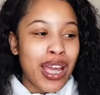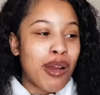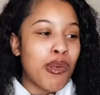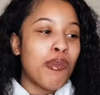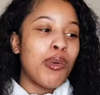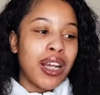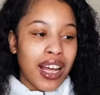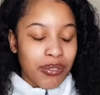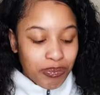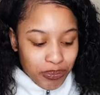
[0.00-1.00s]
I remember
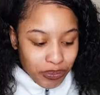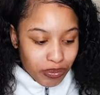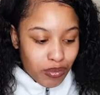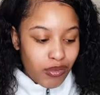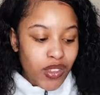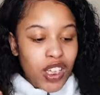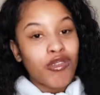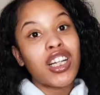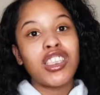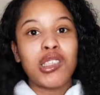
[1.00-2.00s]
like
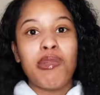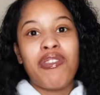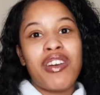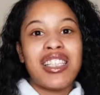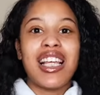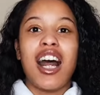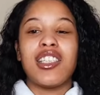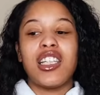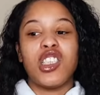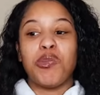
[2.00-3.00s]
running to my friend's house
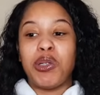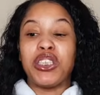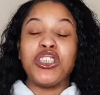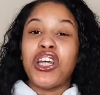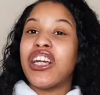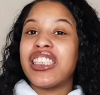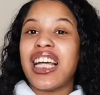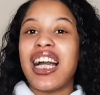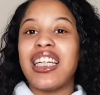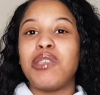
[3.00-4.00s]
and just being so
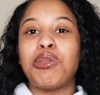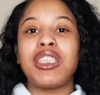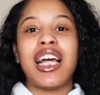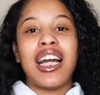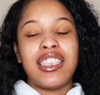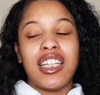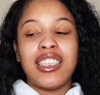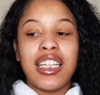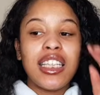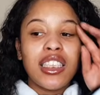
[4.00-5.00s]
excited because I had done
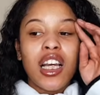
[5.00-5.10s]
this.